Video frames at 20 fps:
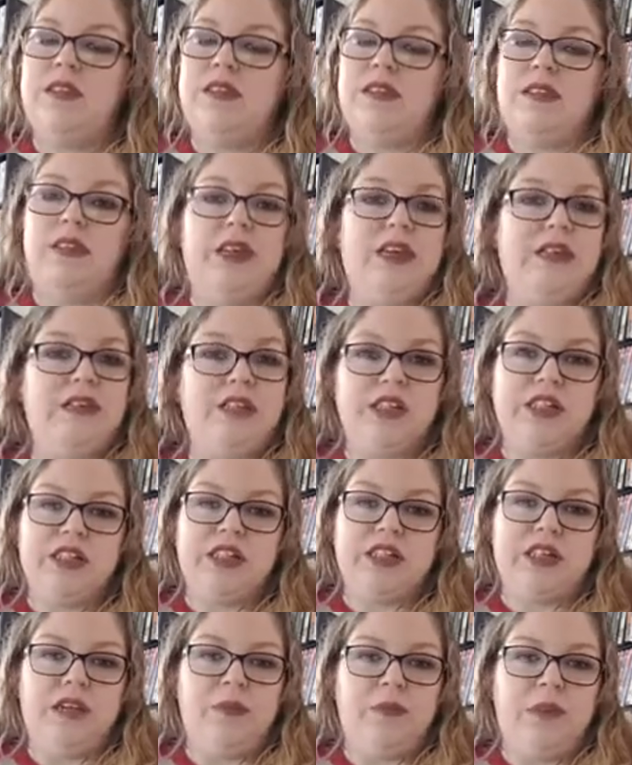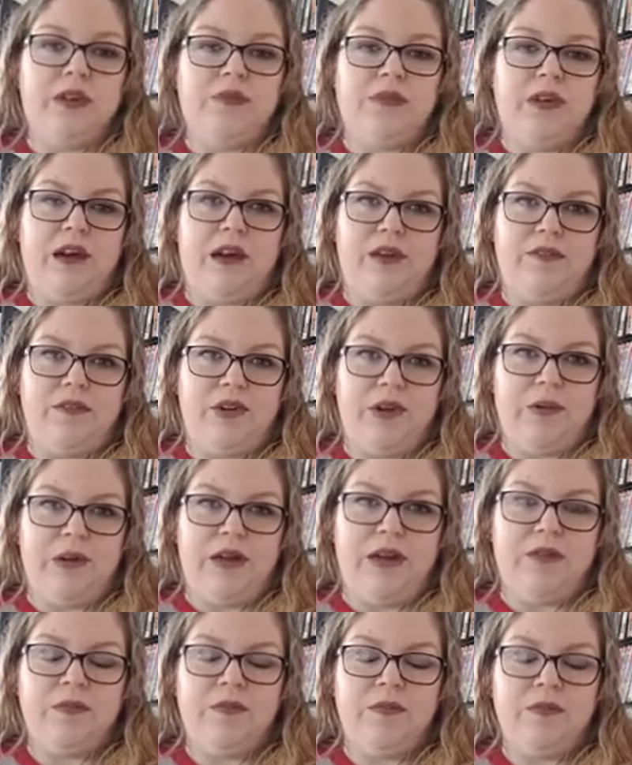the easier it's going to be for
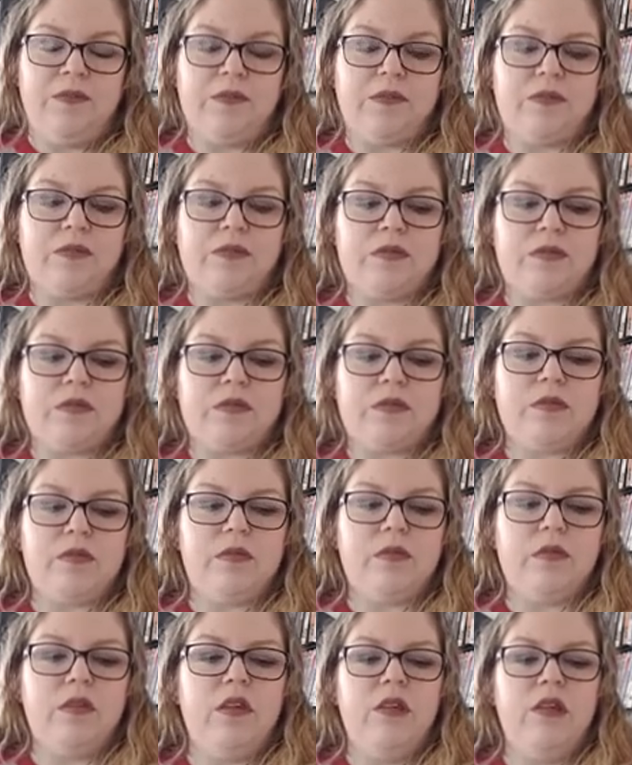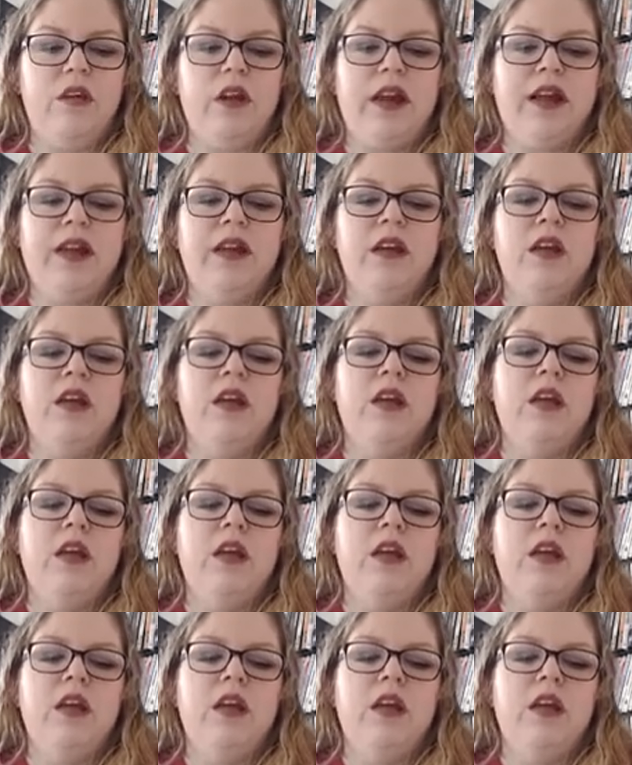everyone, right?